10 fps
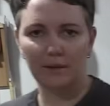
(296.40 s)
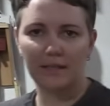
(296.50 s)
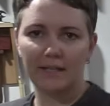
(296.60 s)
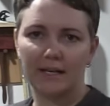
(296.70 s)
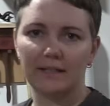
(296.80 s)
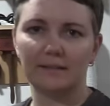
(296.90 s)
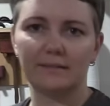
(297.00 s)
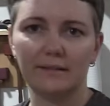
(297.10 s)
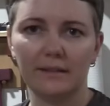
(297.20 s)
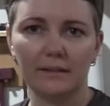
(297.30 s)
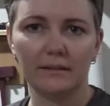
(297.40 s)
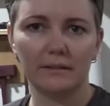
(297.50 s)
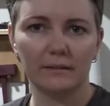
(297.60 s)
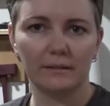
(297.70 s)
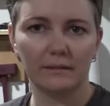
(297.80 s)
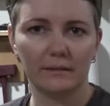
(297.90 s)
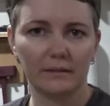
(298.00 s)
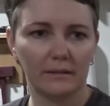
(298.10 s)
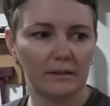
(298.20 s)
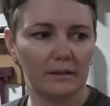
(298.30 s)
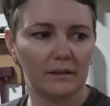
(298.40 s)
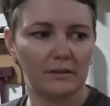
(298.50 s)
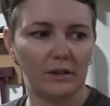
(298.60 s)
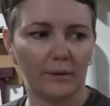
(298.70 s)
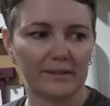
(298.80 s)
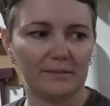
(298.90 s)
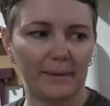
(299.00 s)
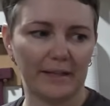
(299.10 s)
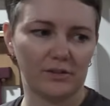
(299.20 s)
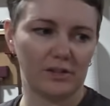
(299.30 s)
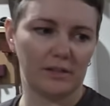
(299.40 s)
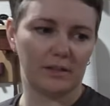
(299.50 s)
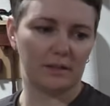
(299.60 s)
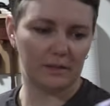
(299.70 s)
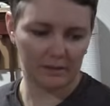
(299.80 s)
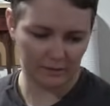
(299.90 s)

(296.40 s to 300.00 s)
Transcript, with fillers: a really nice seal, no expansion.